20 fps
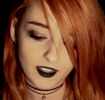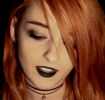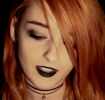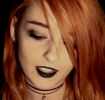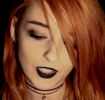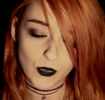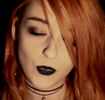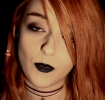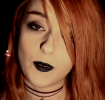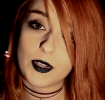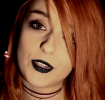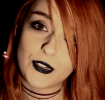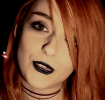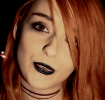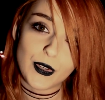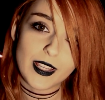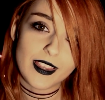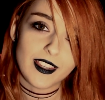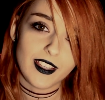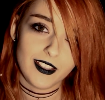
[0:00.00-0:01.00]
Do you want me to
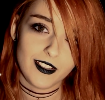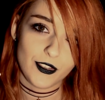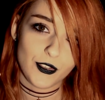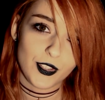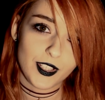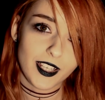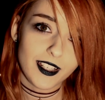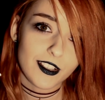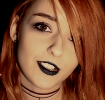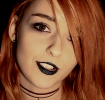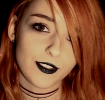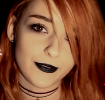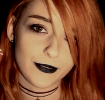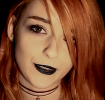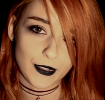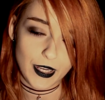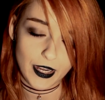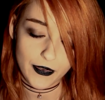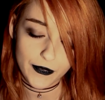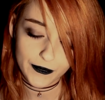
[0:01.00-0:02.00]
read the introduction for
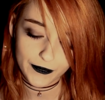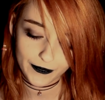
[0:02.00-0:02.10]
you?